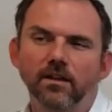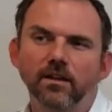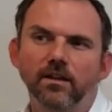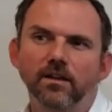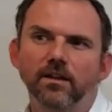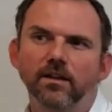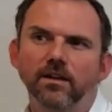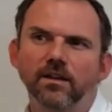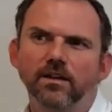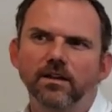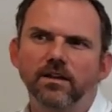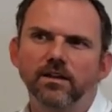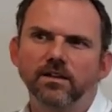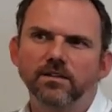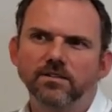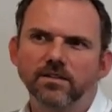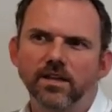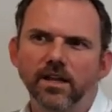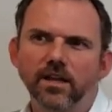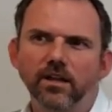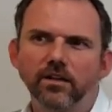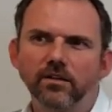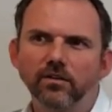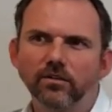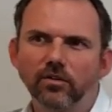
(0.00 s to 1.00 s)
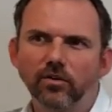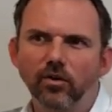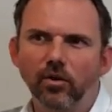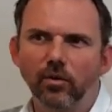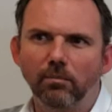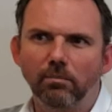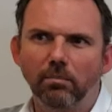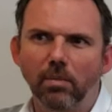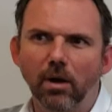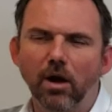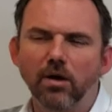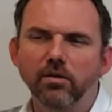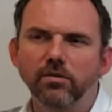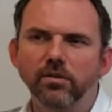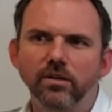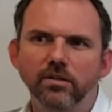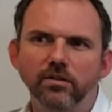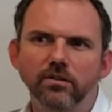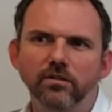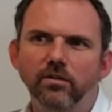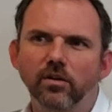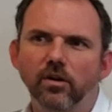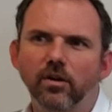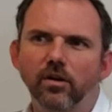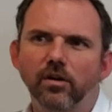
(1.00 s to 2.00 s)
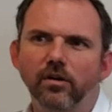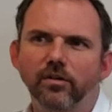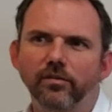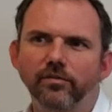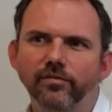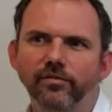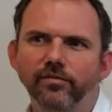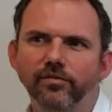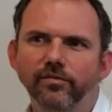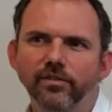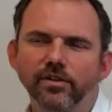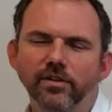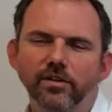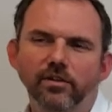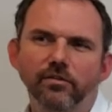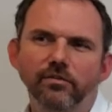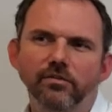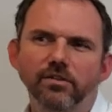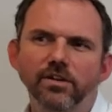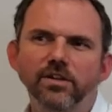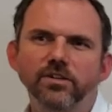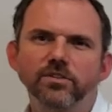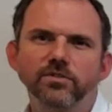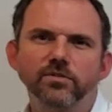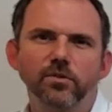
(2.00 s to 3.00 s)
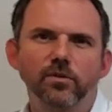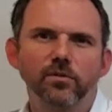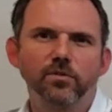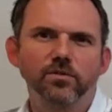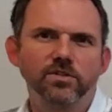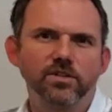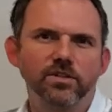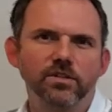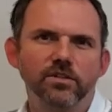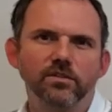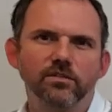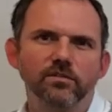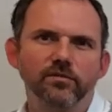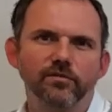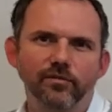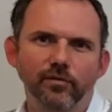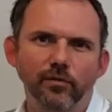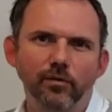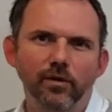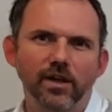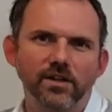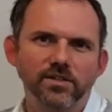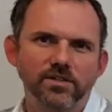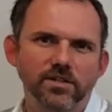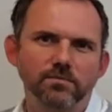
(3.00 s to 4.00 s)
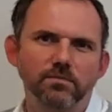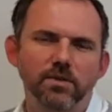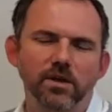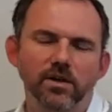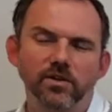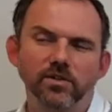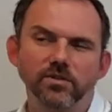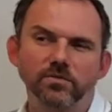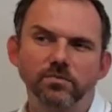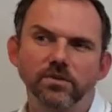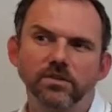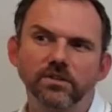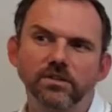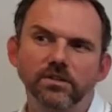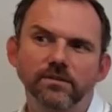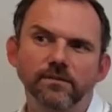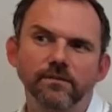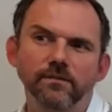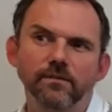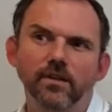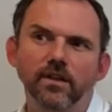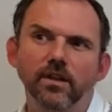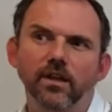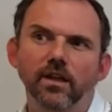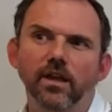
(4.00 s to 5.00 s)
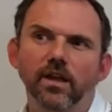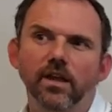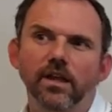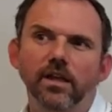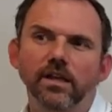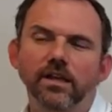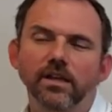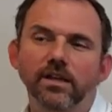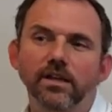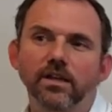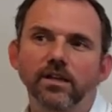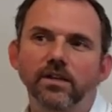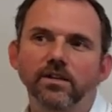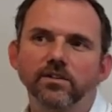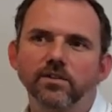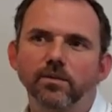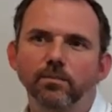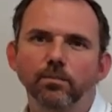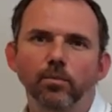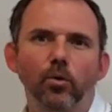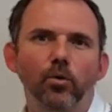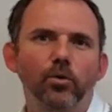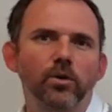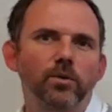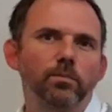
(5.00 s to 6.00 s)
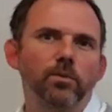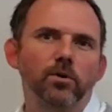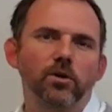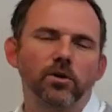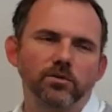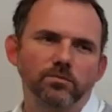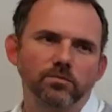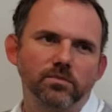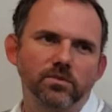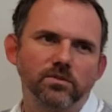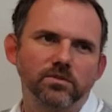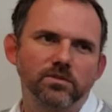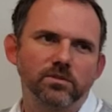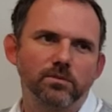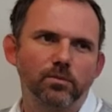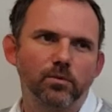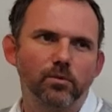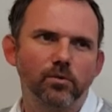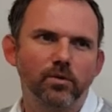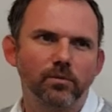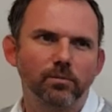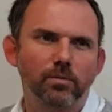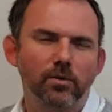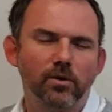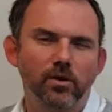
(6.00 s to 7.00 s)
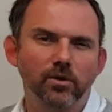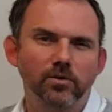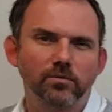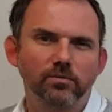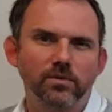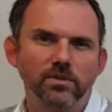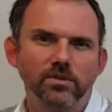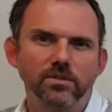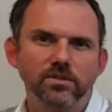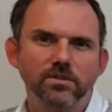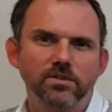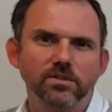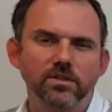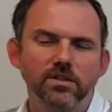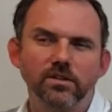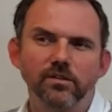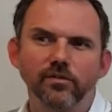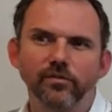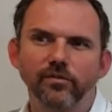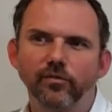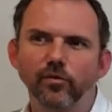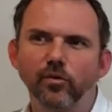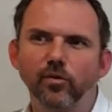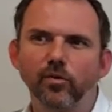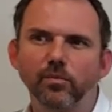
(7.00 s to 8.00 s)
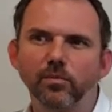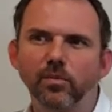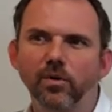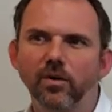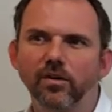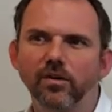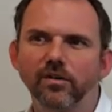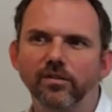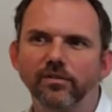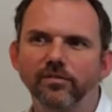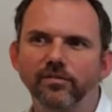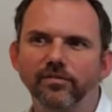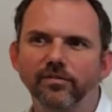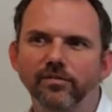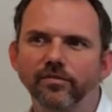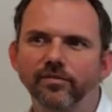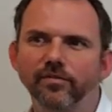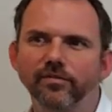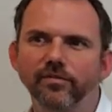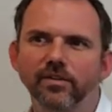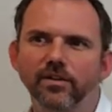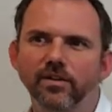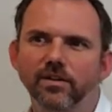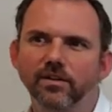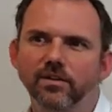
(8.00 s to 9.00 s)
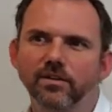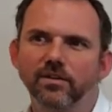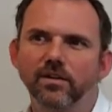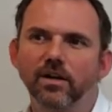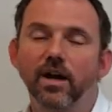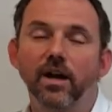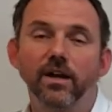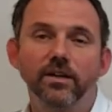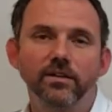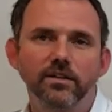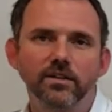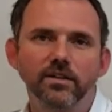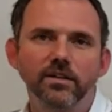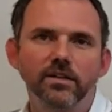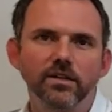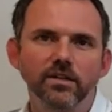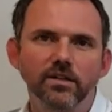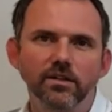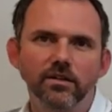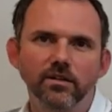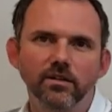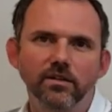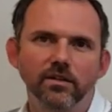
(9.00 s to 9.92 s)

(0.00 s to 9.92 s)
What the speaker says: A second component of resourcing for asset management is support departments. Support departments in the form of IT,